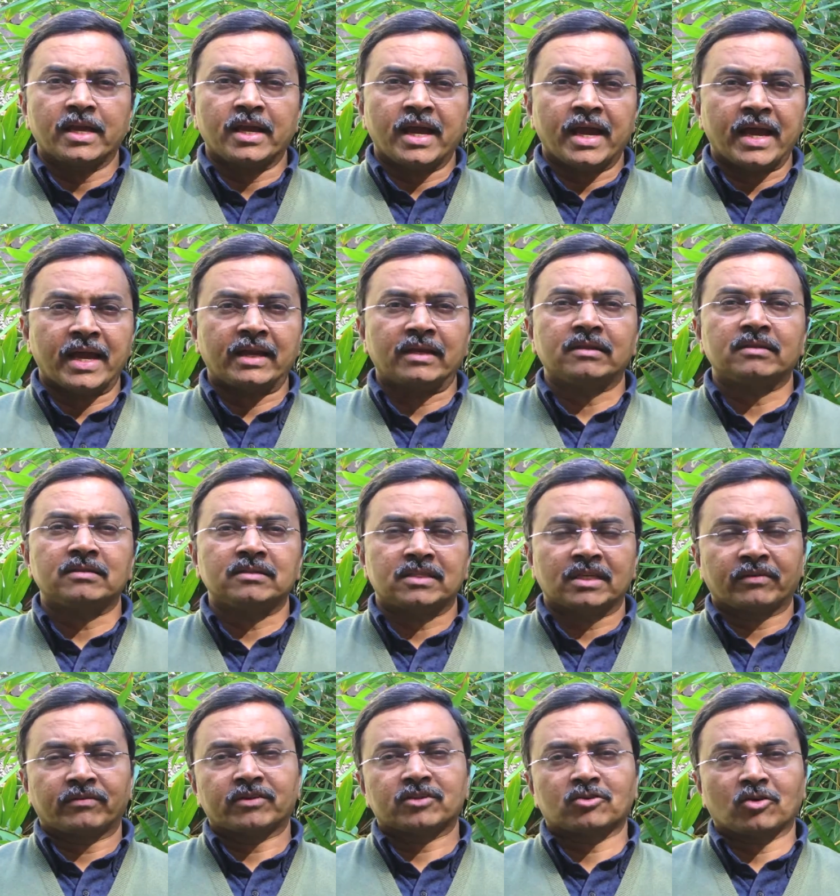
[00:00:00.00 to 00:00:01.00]
And
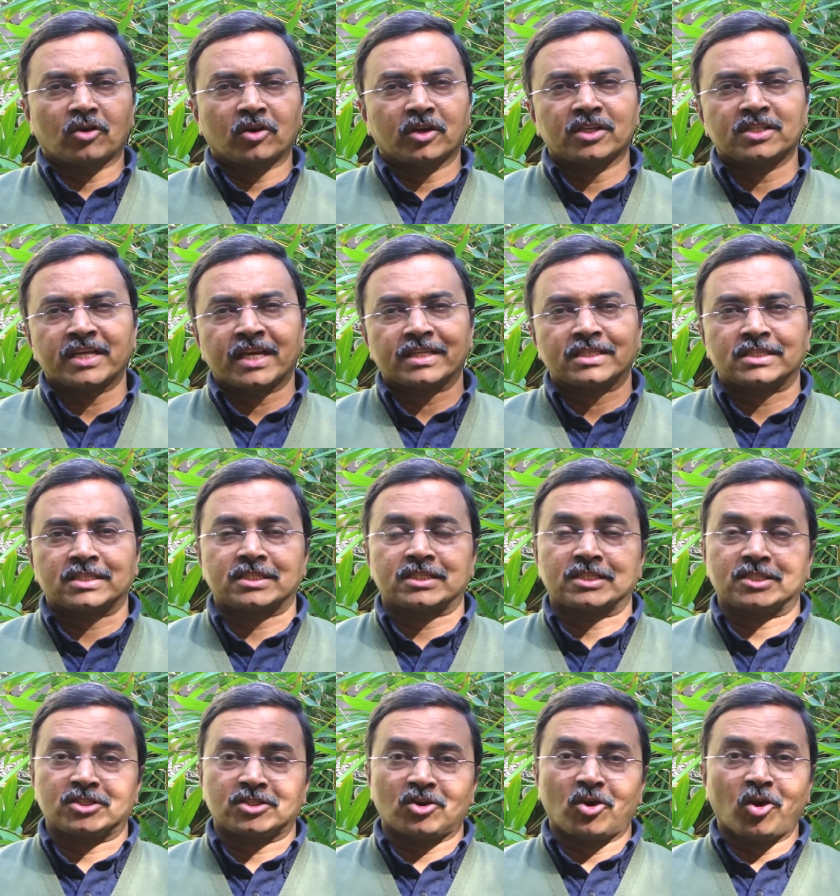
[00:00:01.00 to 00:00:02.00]
Xavier's College
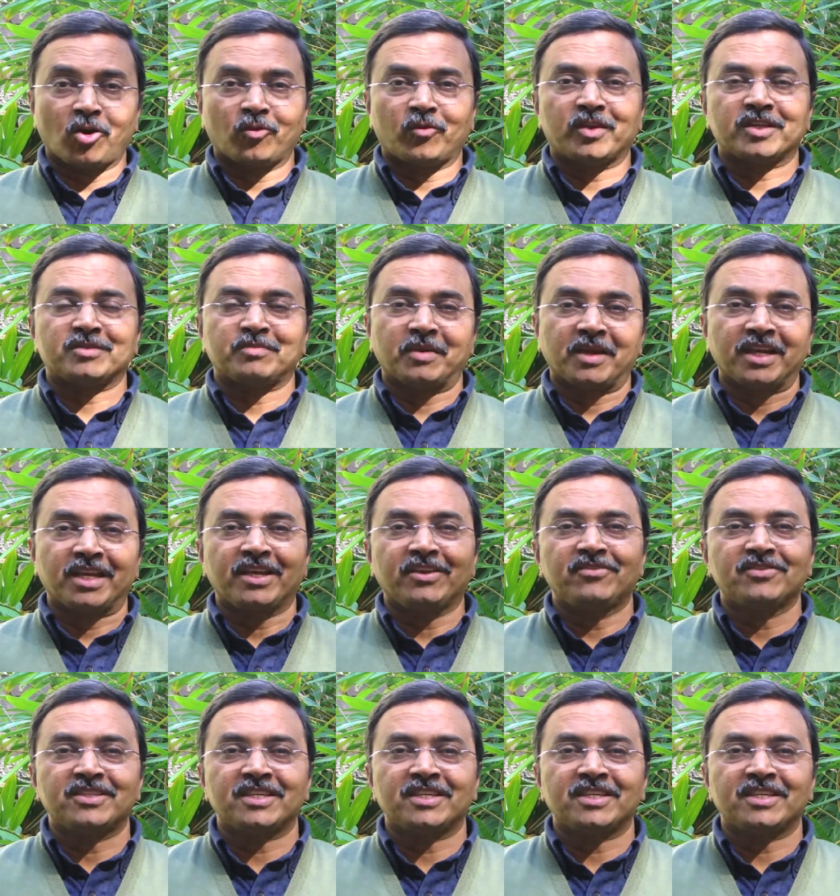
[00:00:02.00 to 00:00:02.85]
has always believes